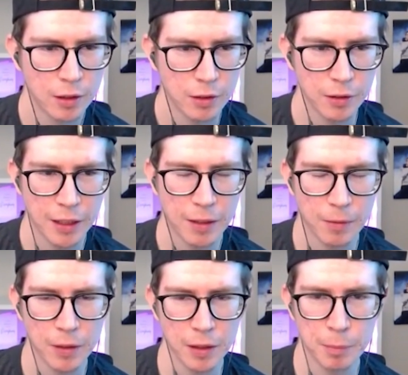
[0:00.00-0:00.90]
So you
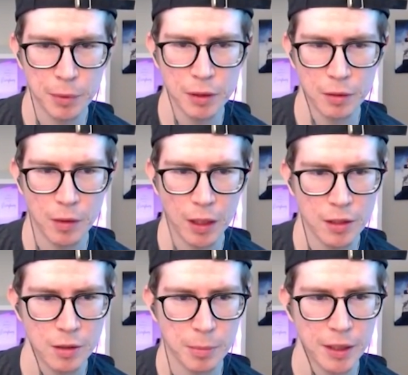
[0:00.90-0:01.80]
can't really build a
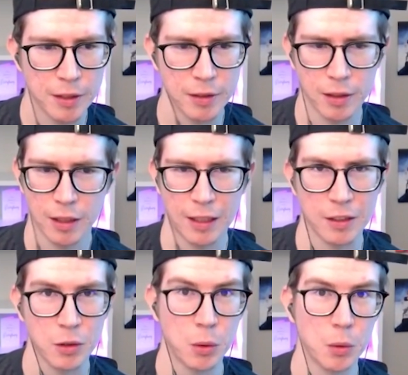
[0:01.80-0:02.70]
roster based on
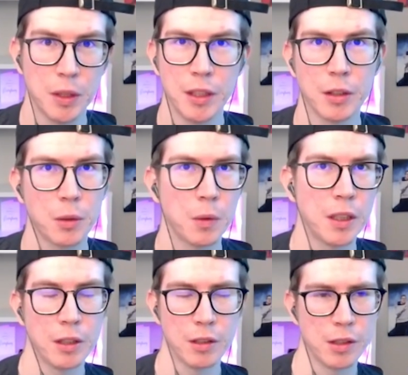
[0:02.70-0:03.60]
like 3
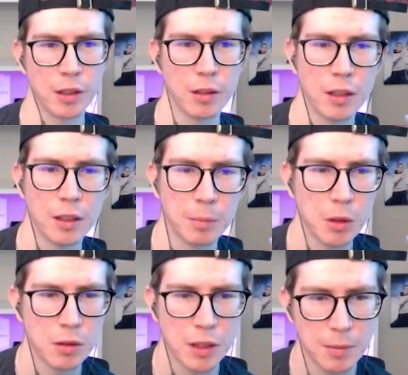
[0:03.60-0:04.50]
years ago. Like
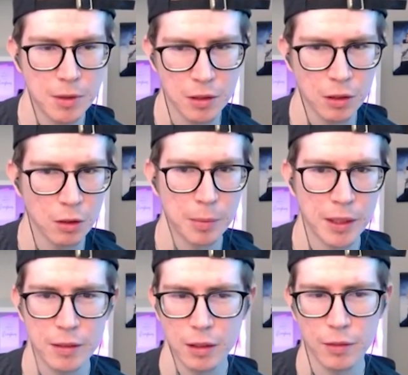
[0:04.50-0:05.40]
most teams just go
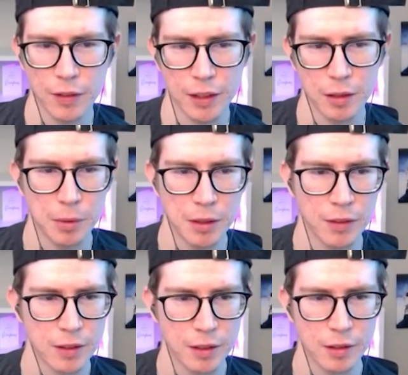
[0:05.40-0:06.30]
based off like the
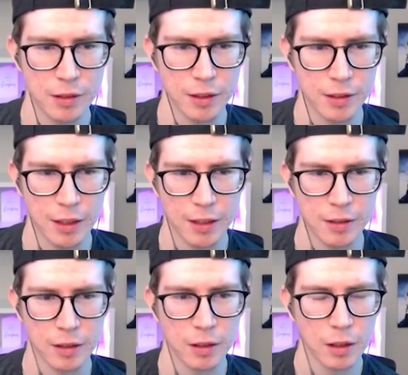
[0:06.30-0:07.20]
previous year's
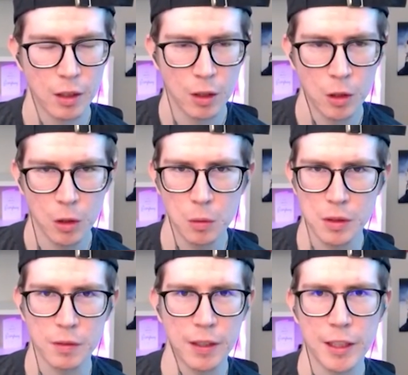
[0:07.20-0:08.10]
success and who
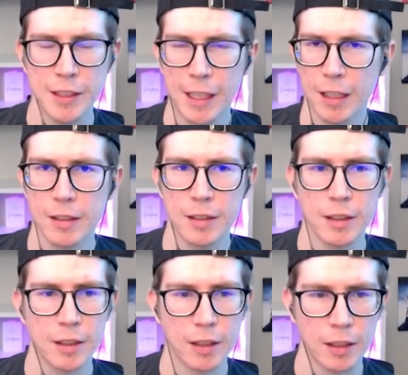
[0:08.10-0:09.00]
was very
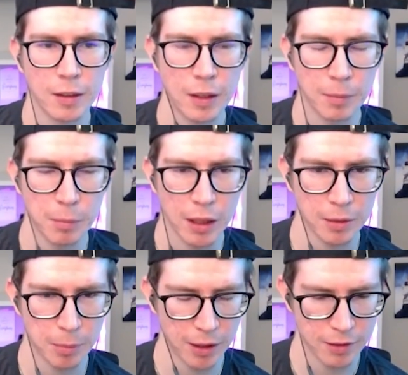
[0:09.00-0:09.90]
talented. And
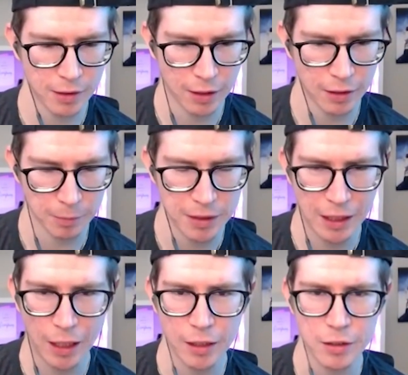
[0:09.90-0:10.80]
like Brian said, I think
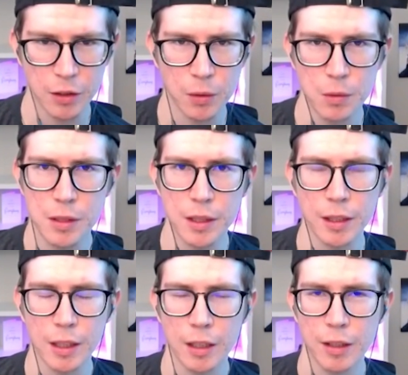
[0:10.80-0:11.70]
mentality is a huge
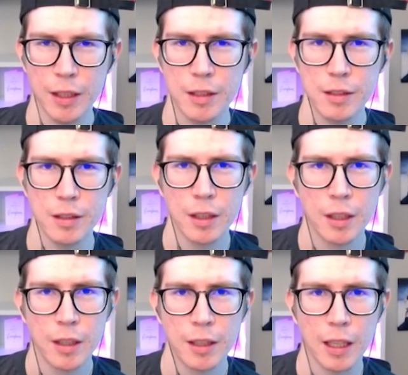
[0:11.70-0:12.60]
thing nowadays
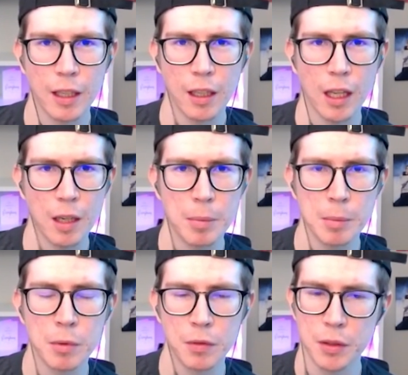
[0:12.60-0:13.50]
that a lot of
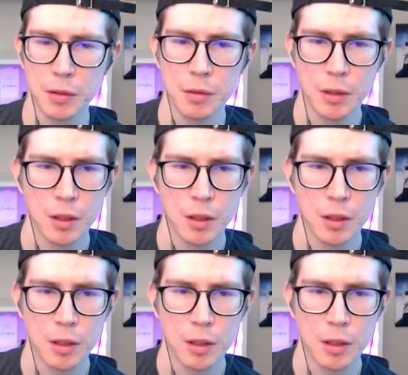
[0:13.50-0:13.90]
people view,